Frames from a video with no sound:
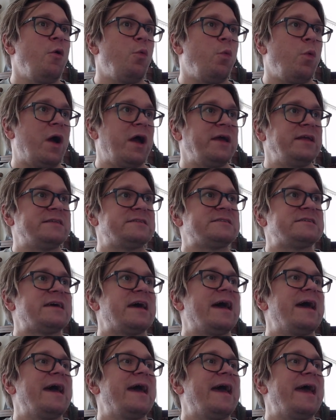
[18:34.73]
white
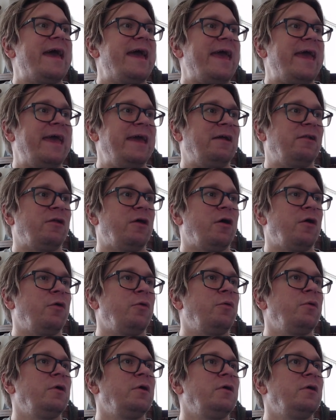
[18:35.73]

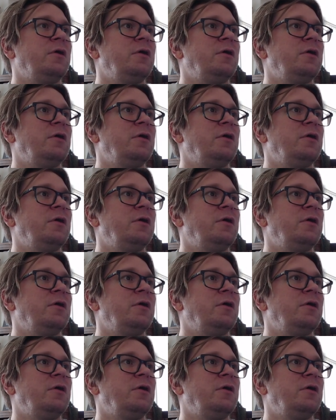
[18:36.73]
halo.